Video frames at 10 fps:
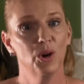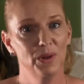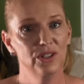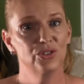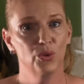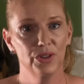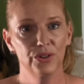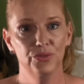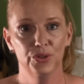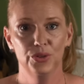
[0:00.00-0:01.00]
we could store their
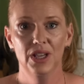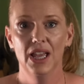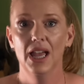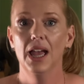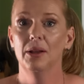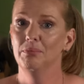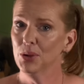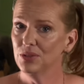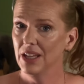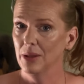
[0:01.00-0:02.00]
food.
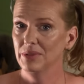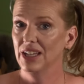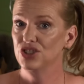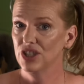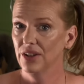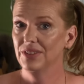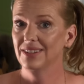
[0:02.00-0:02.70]
Most camps had shelves